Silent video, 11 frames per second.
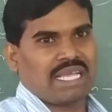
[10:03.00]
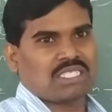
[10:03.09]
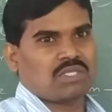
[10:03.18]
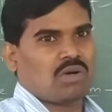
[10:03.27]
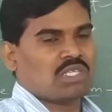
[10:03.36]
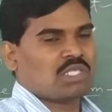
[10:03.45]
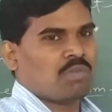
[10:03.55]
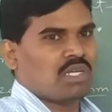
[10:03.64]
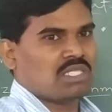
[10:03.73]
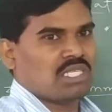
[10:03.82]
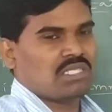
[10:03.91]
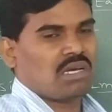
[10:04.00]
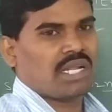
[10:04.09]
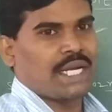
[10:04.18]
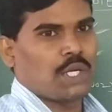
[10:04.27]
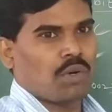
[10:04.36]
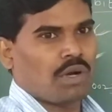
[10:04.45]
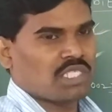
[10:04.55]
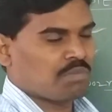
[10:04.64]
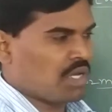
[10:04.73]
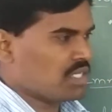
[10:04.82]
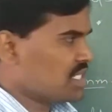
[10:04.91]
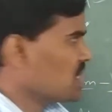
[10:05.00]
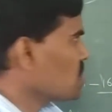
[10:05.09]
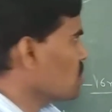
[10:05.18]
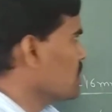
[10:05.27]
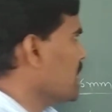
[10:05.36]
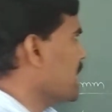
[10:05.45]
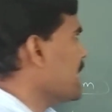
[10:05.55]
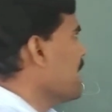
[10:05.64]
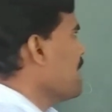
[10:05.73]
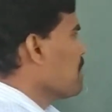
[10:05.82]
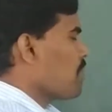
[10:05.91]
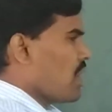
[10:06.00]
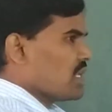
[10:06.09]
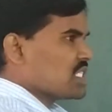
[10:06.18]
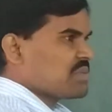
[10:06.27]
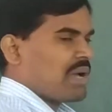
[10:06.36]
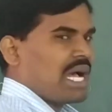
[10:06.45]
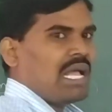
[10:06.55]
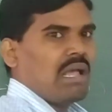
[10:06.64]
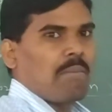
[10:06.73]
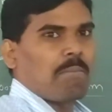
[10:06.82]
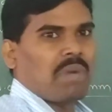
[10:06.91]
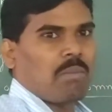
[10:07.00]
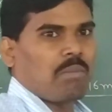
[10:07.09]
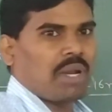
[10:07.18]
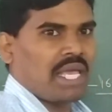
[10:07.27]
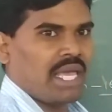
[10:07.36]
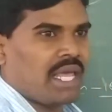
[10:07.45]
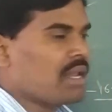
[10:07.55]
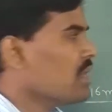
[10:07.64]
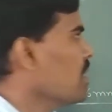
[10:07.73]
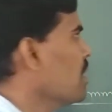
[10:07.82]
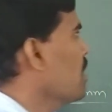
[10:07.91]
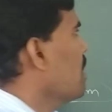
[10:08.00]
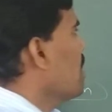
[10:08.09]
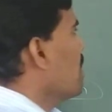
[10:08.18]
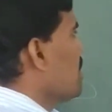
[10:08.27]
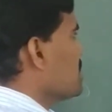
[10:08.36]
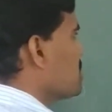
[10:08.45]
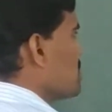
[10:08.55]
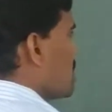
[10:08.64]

exoosmosis or endoosmosis through the plasma membrane. Next,